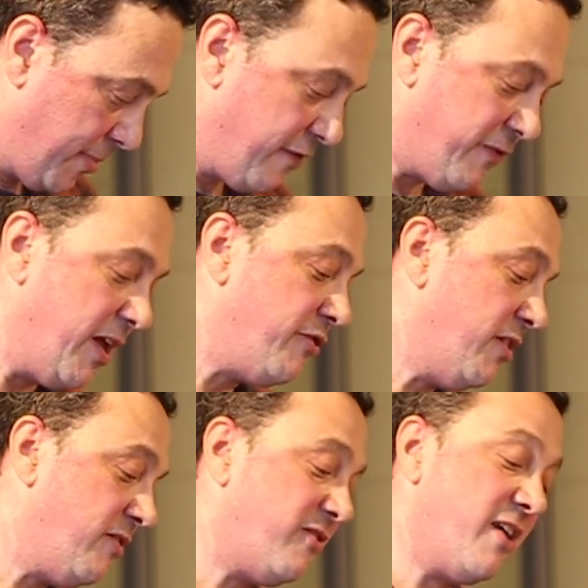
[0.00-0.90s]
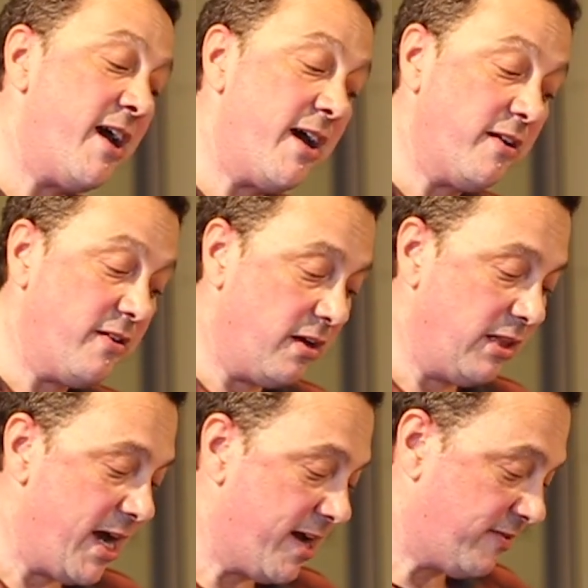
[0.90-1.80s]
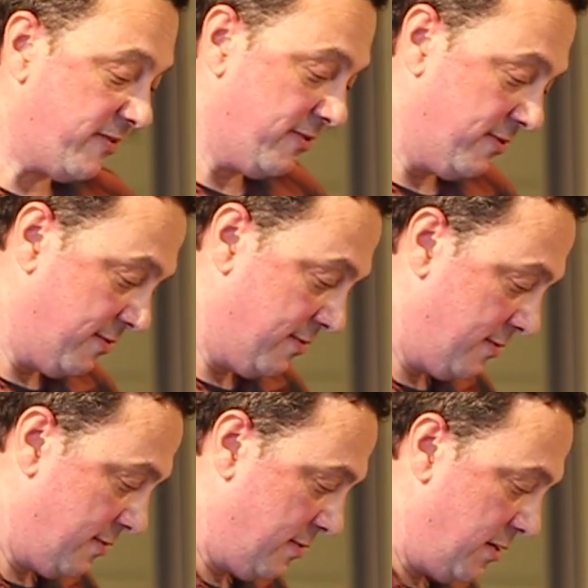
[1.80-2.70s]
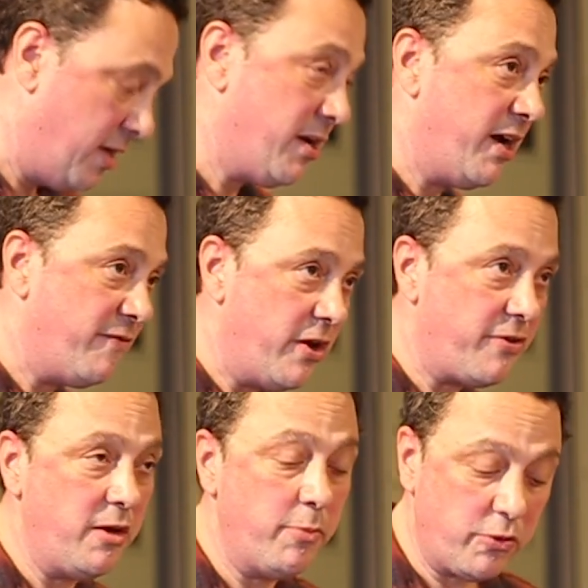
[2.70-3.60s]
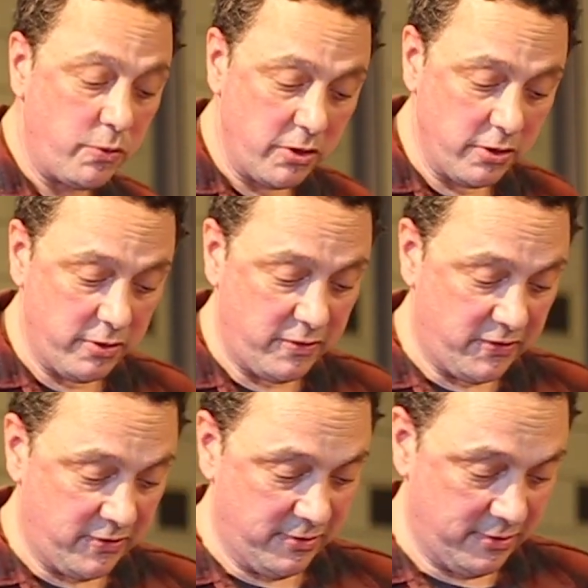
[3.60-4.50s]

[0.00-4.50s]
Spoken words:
The flesh is sad, alas, and I have nothing but words.